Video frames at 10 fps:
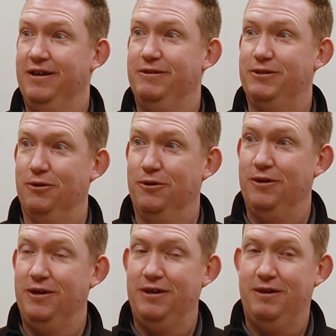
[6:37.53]

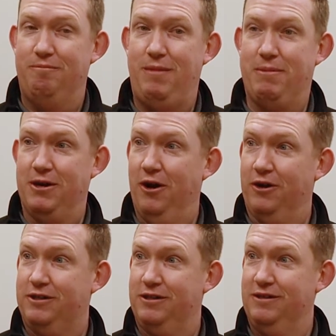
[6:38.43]
So maybe
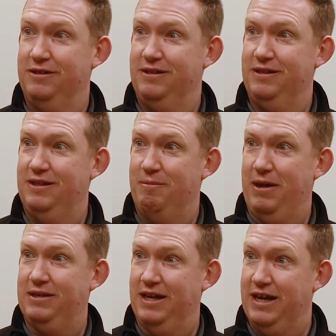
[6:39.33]
not the
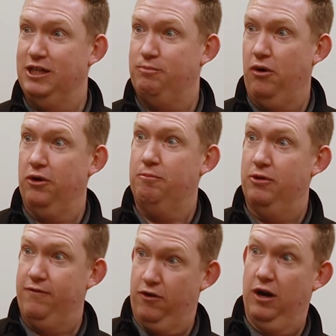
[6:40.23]
best ladies product,
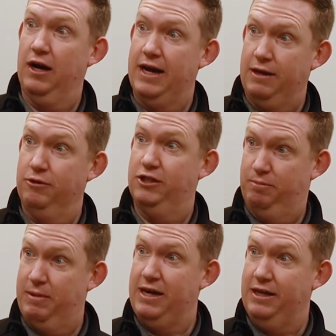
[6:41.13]
but if you've got a lady with
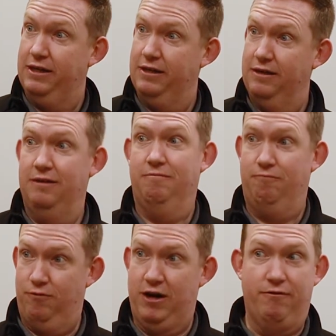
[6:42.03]
speed,
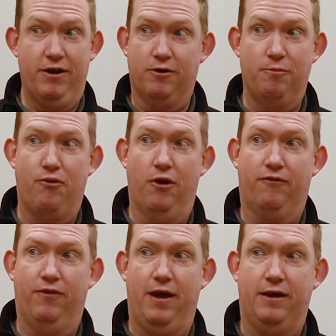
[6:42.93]
really, really good
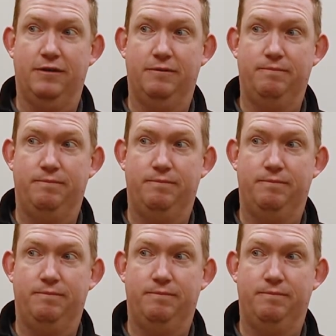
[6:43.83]
product for that.